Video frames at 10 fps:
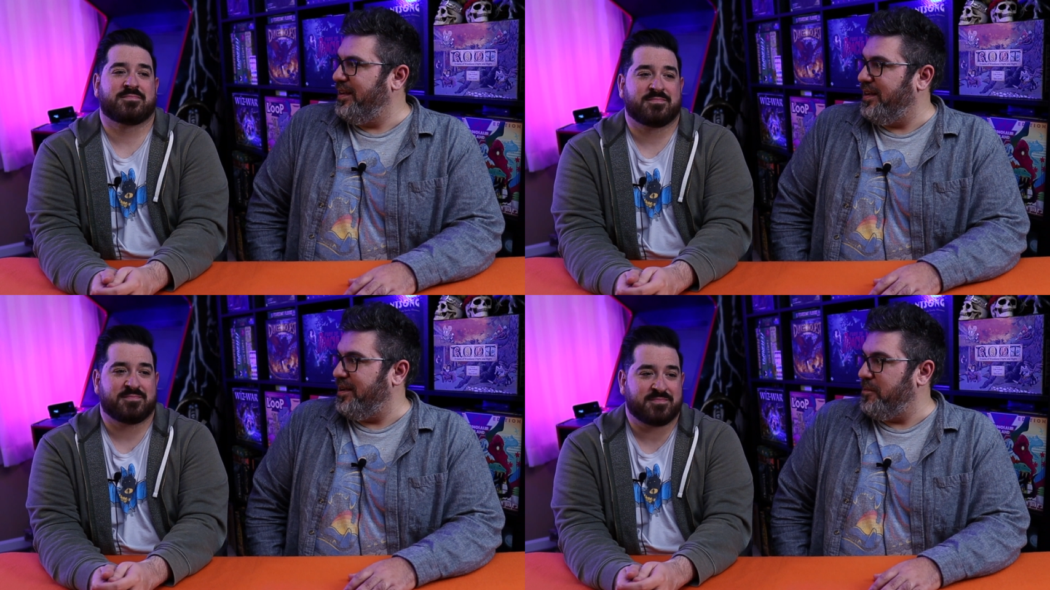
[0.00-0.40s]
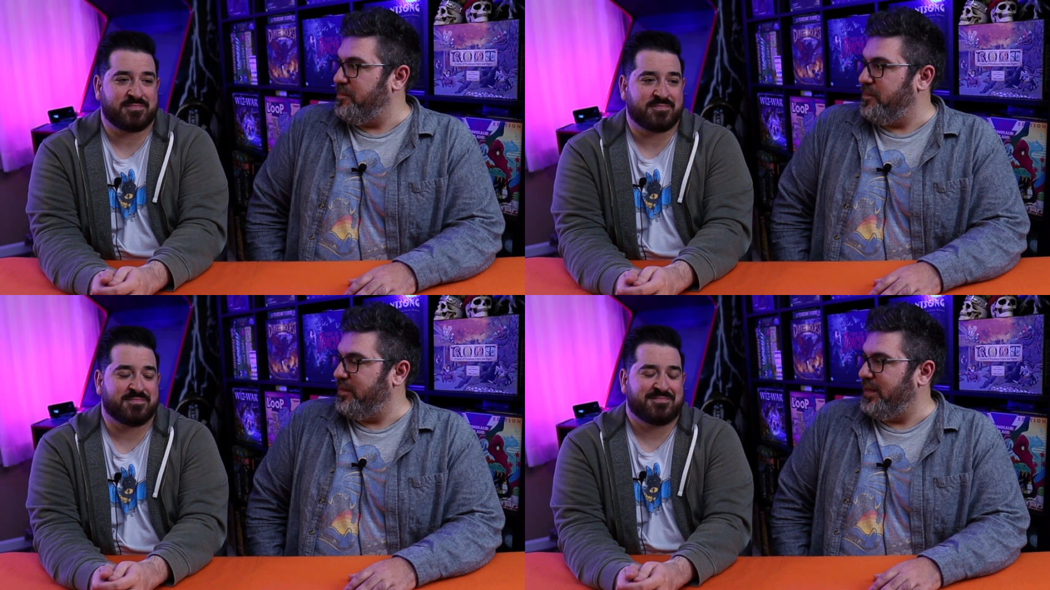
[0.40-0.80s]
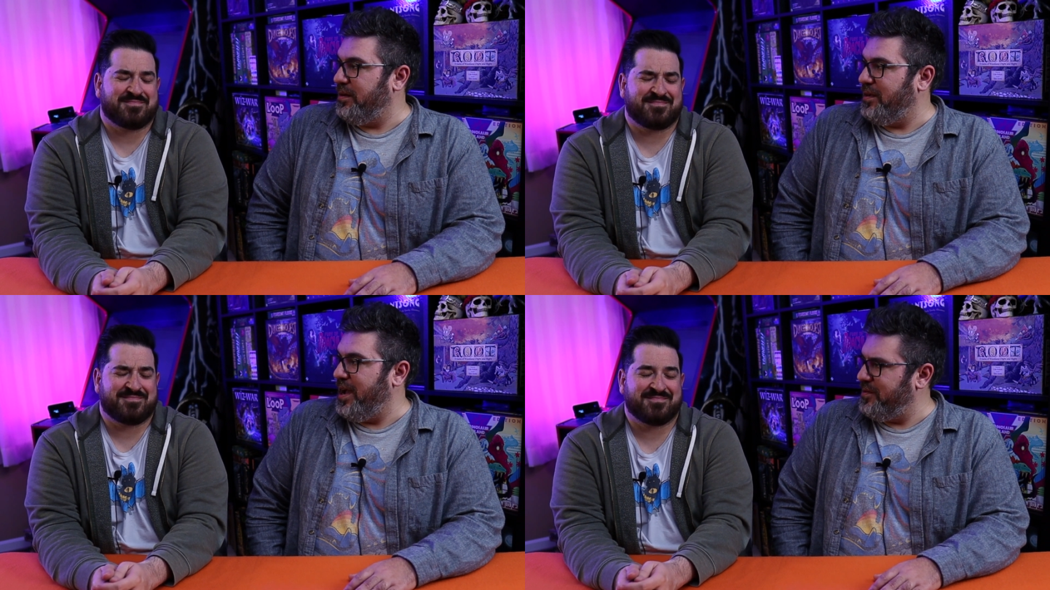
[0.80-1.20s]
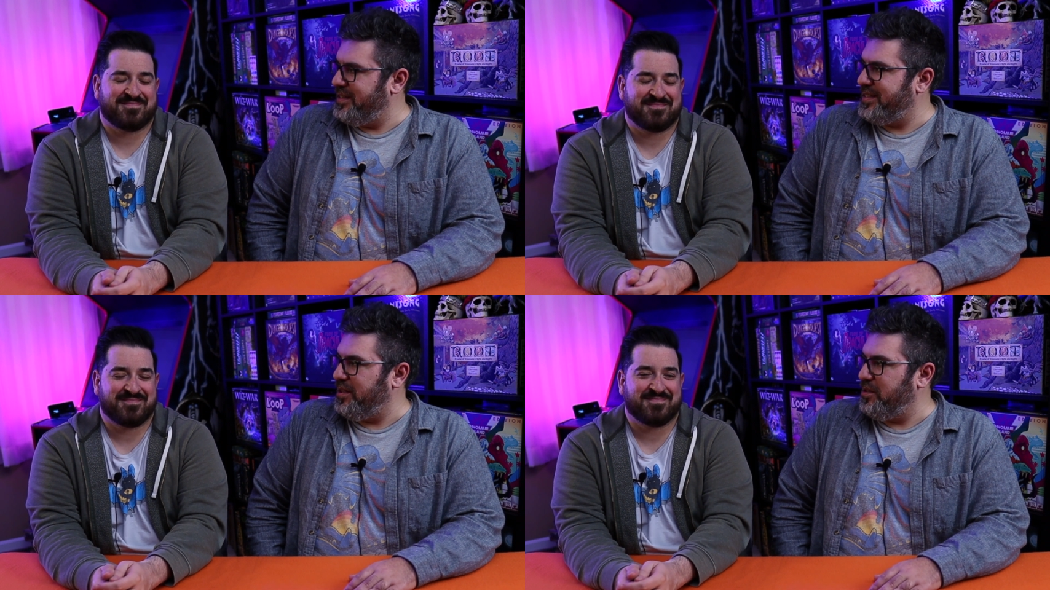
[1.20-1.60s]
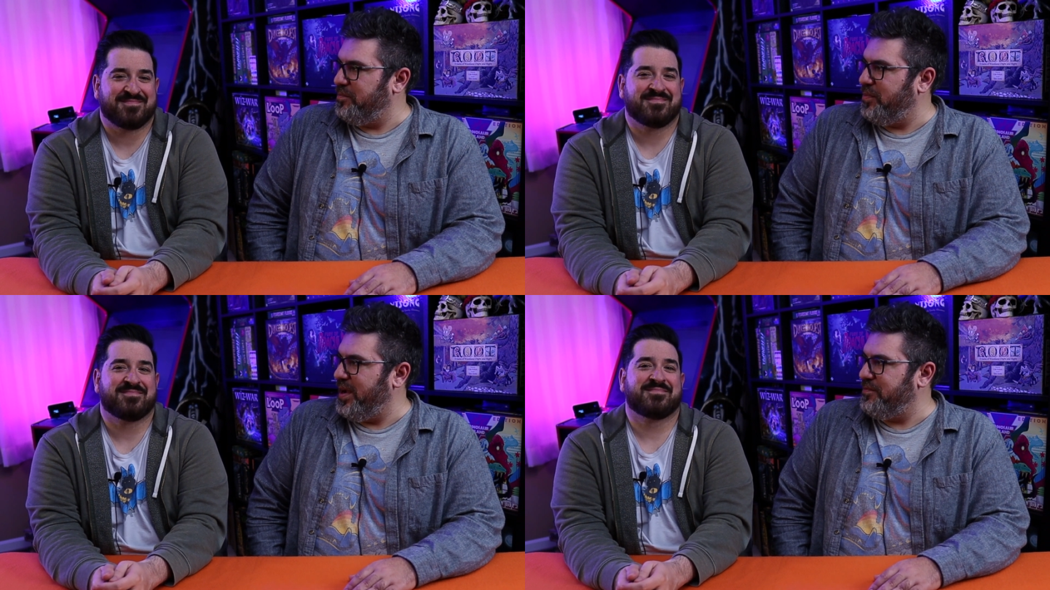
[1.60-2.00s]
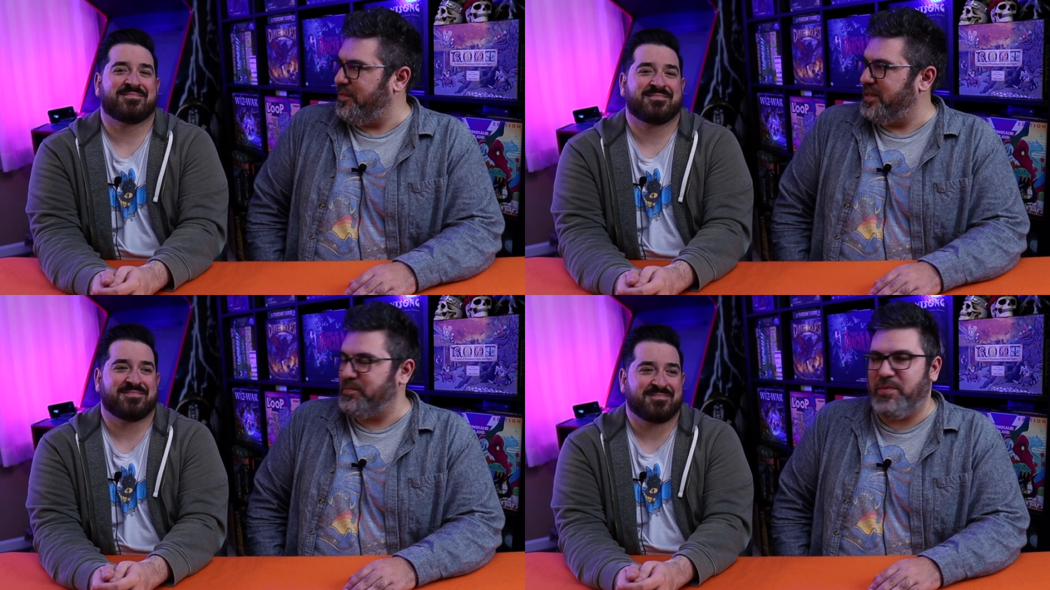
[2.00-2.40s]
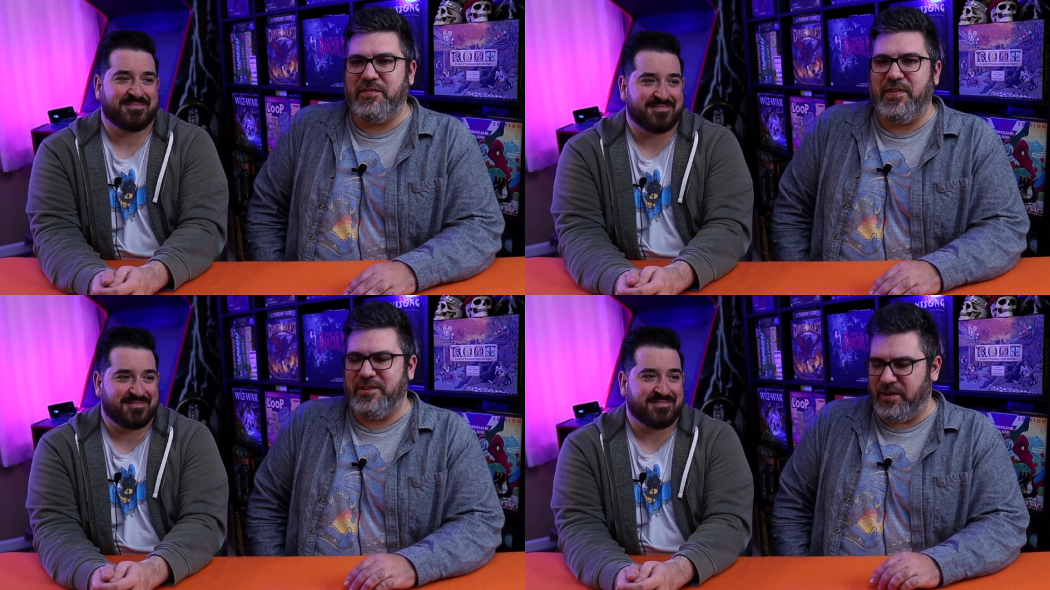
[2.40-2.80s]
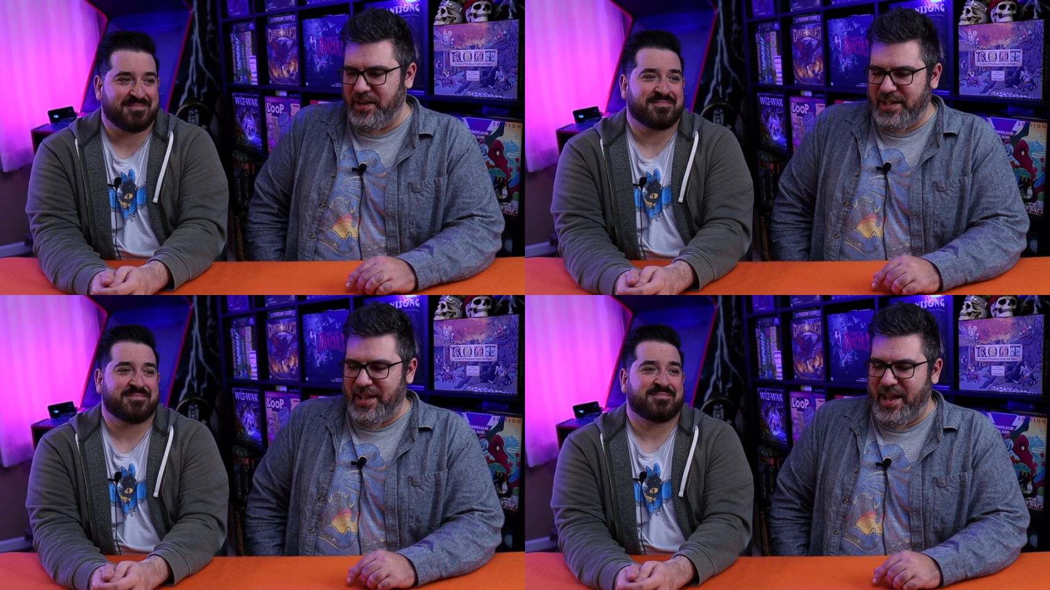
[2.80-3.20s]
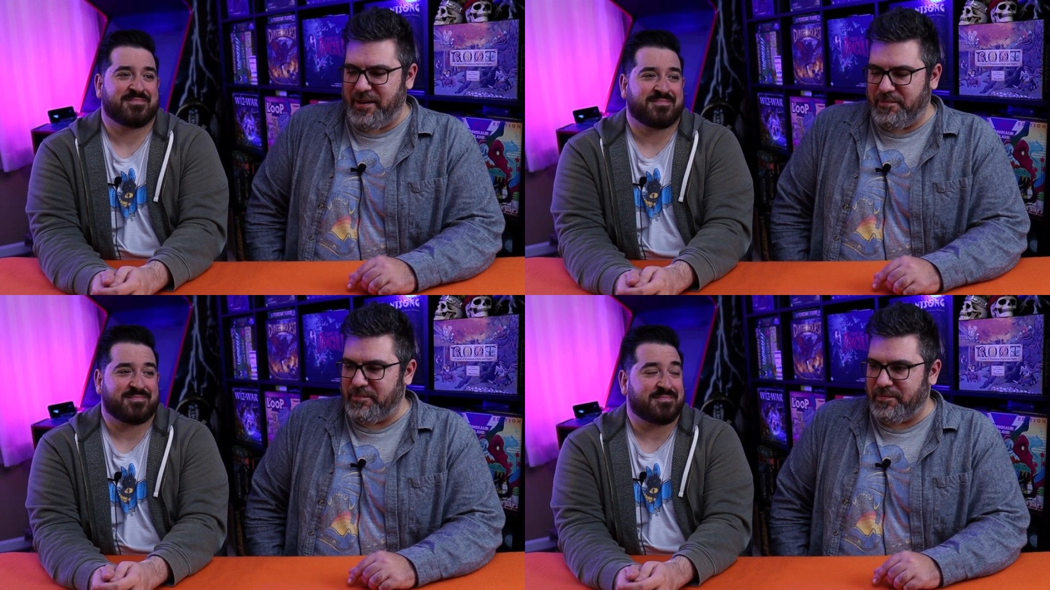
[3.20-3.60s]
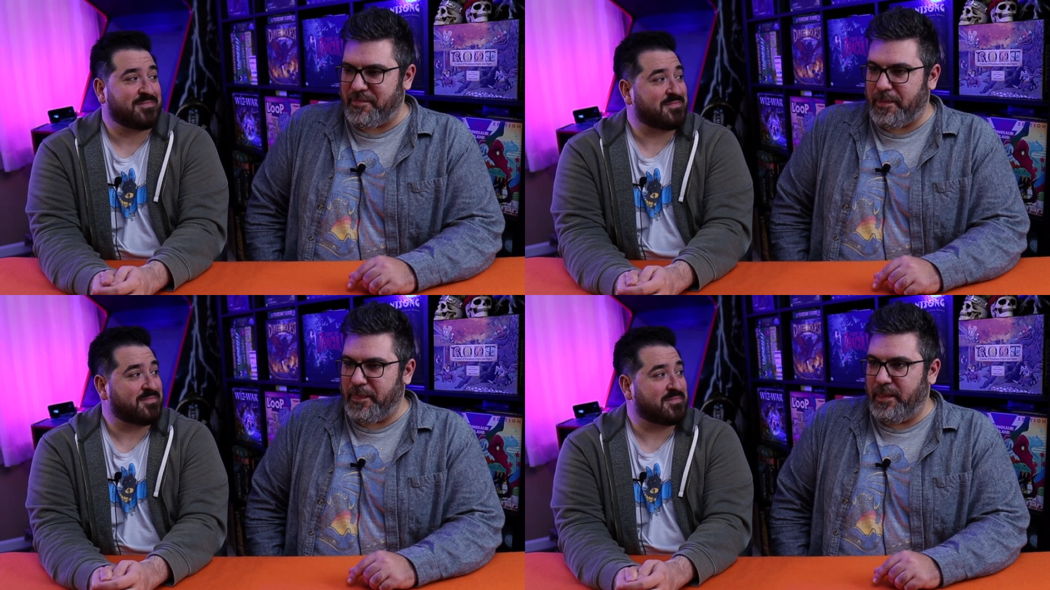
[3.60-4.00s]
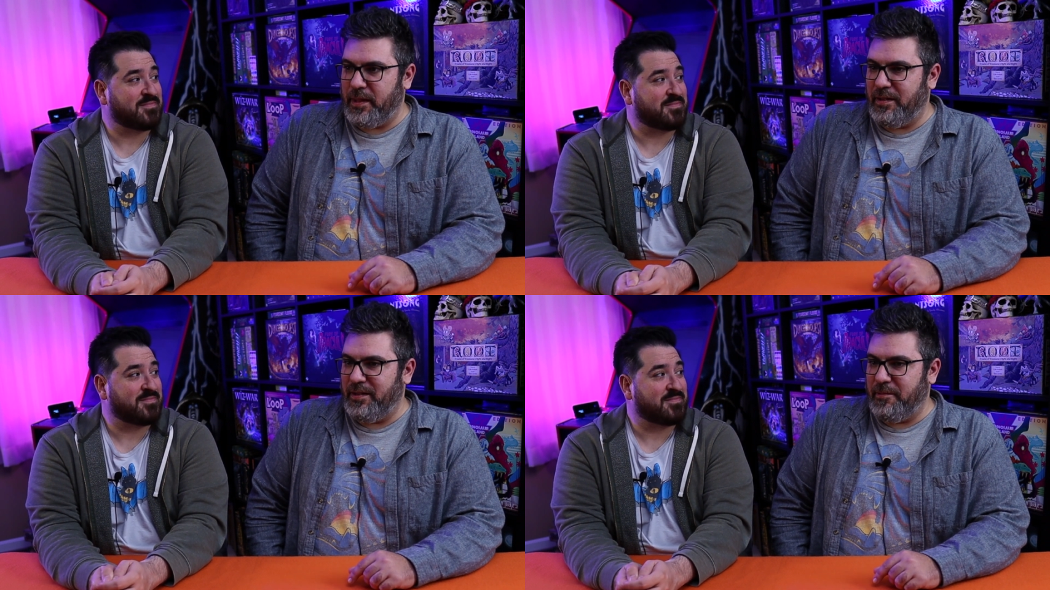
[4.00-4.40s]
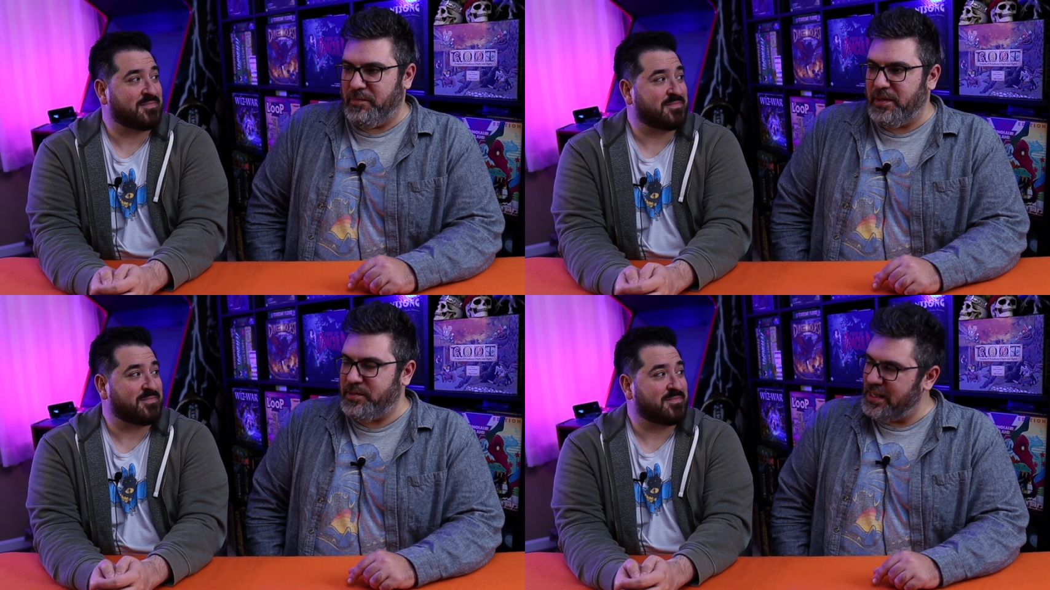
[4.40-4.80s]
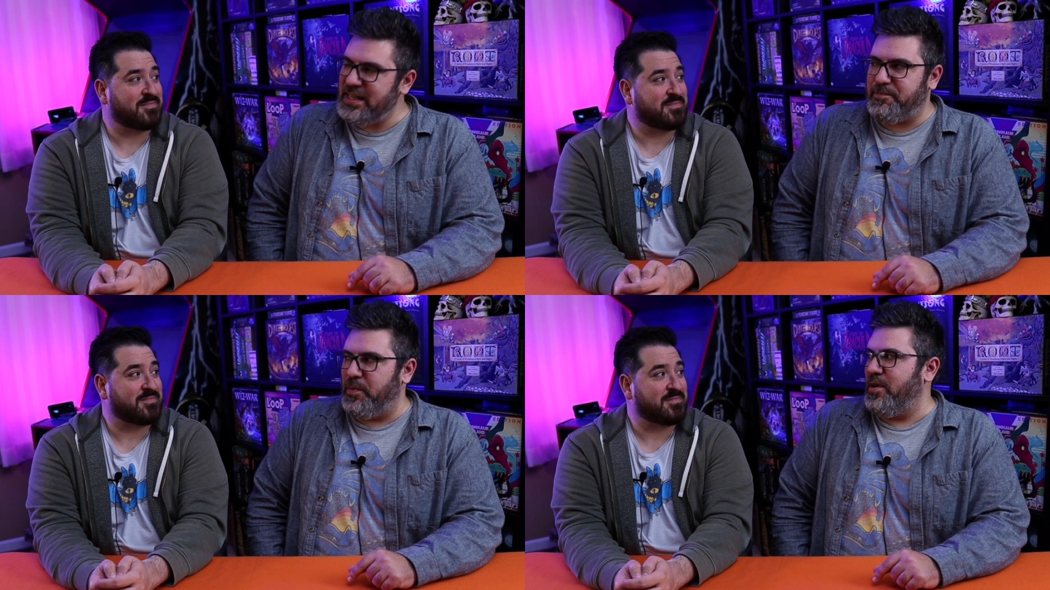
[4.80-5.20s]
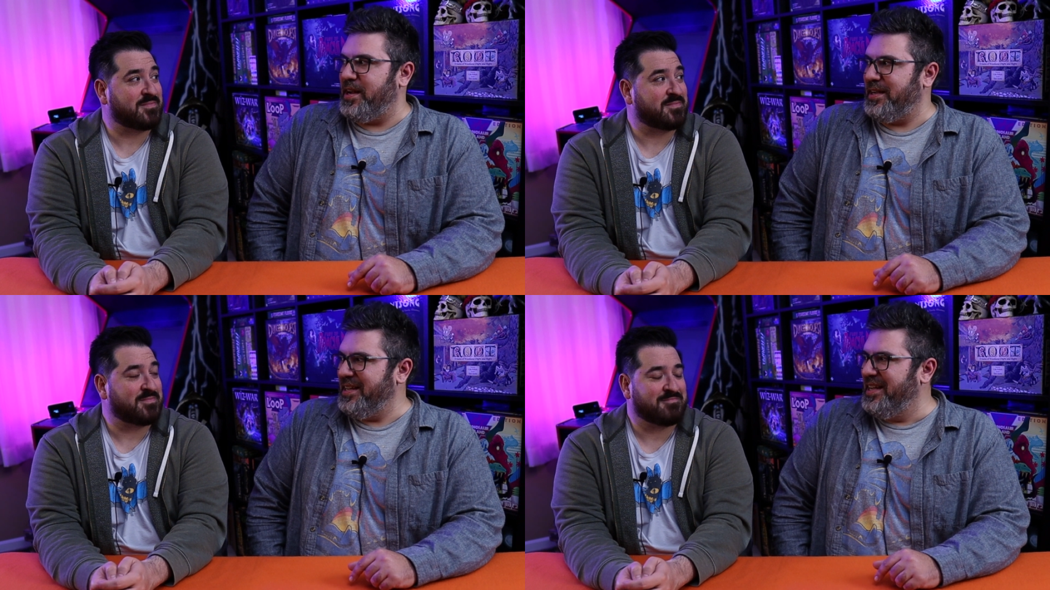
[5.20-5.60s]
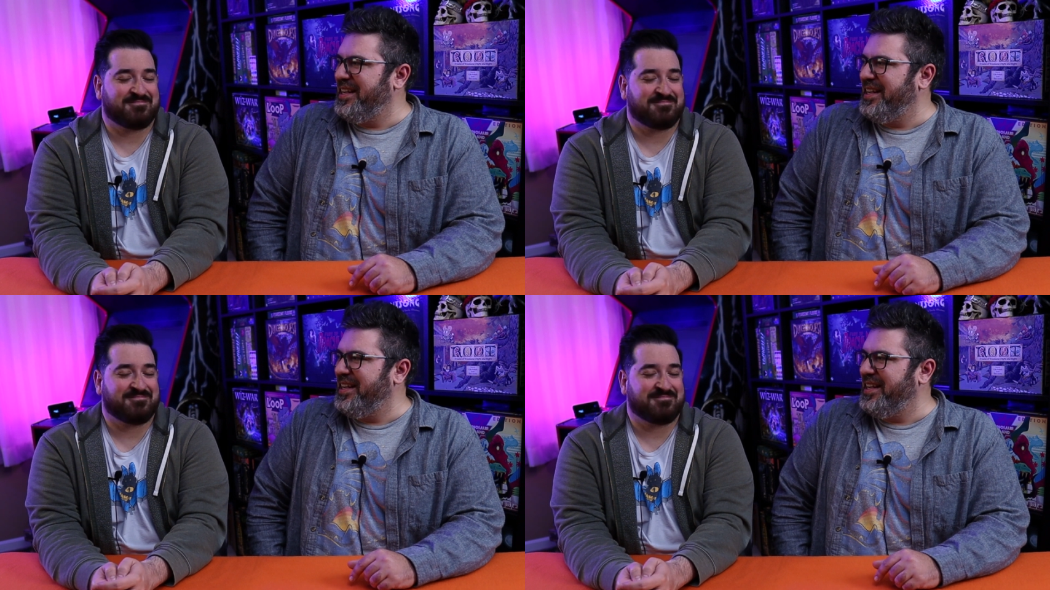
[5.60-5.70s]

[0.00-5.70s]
Speaker 1: um, you know, how to sell bread from this bread vendor, and the city's burning.